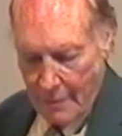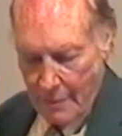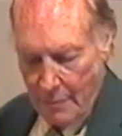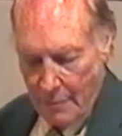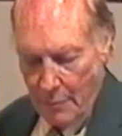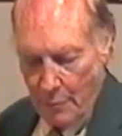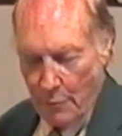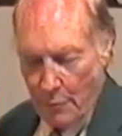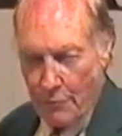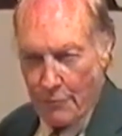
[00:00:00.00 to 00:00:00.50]

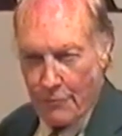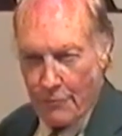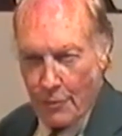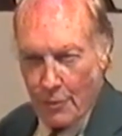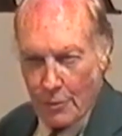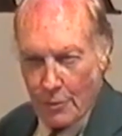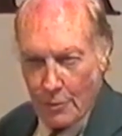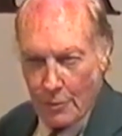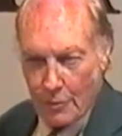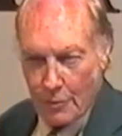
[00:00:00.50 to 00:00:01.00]
we will
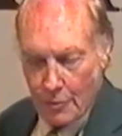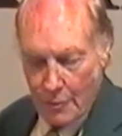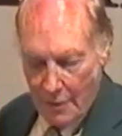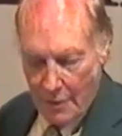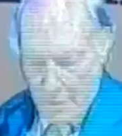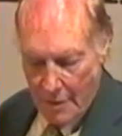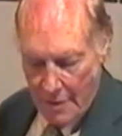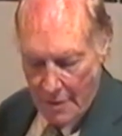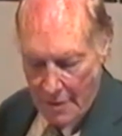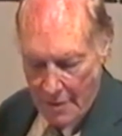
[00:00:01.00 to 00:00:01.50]
fall to our
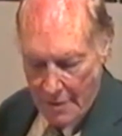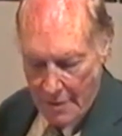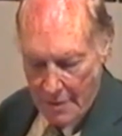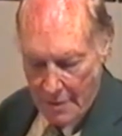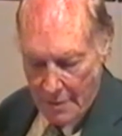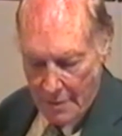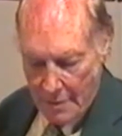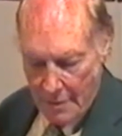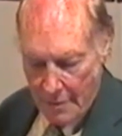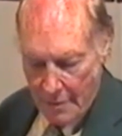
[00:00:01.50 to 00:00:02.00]

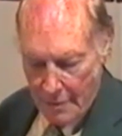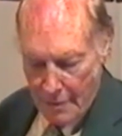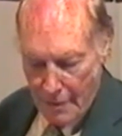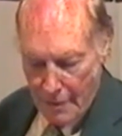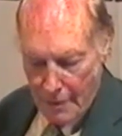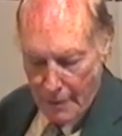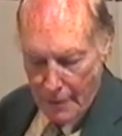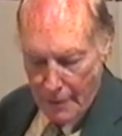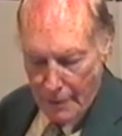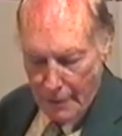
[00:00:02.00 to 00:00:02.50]
knees
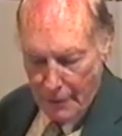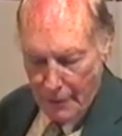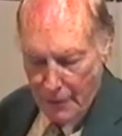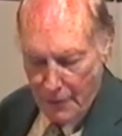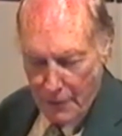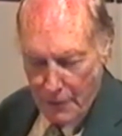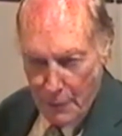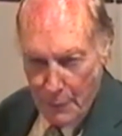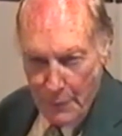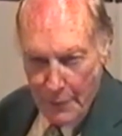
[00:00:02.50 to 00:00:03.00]
and grope